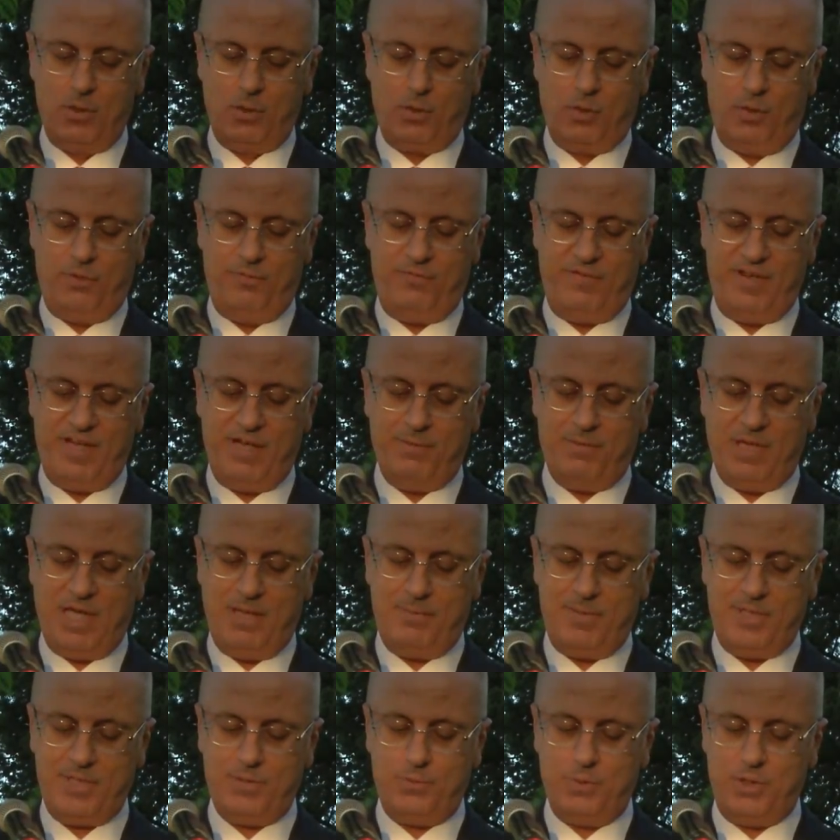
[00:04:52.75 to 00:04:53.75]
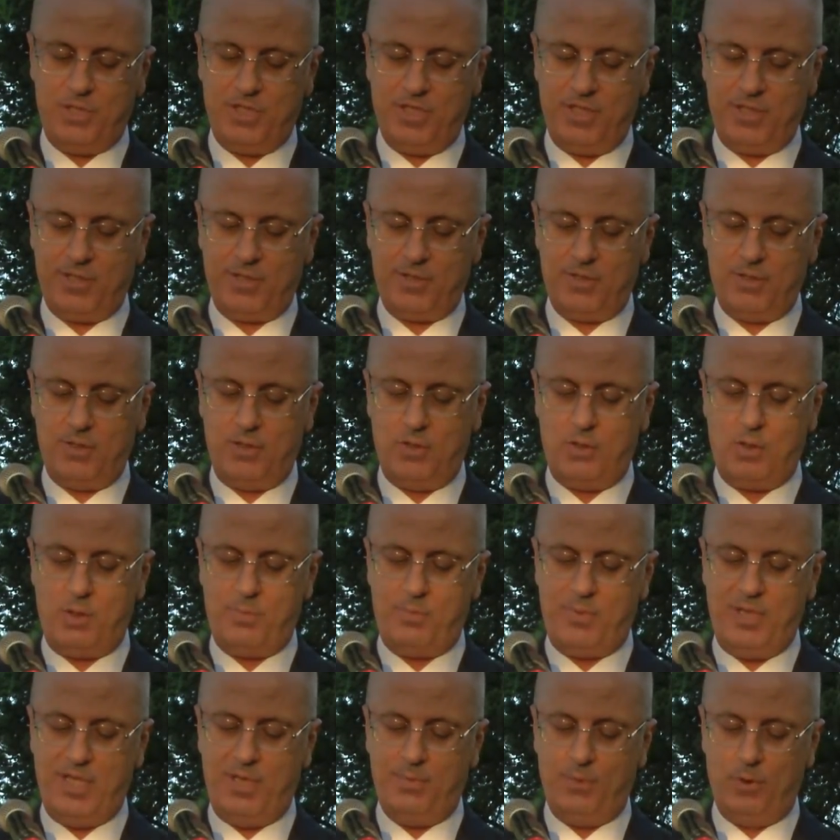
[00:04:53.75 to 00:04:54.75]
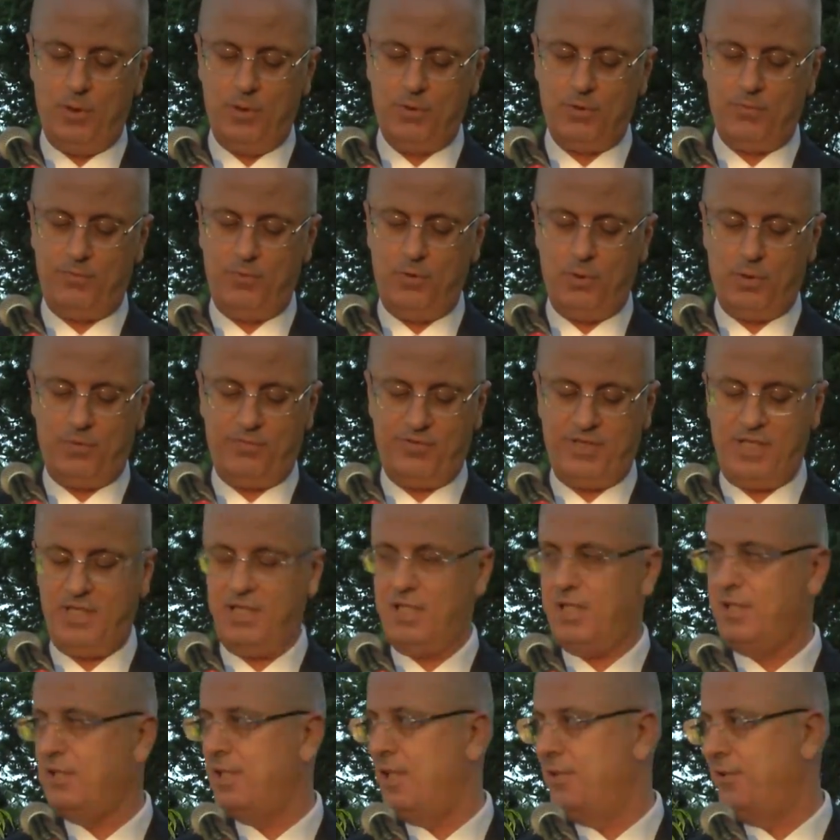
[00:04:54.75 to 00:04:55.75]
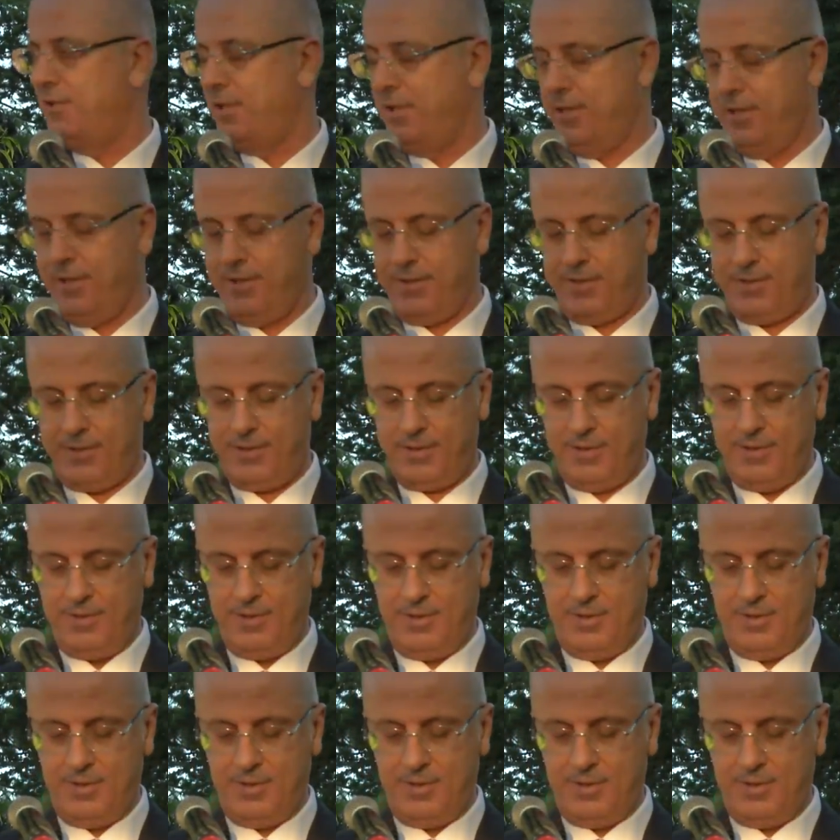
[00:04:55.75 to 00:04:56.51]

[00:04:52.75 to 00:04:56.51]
convey my best wishes to the peoples of your friendly countries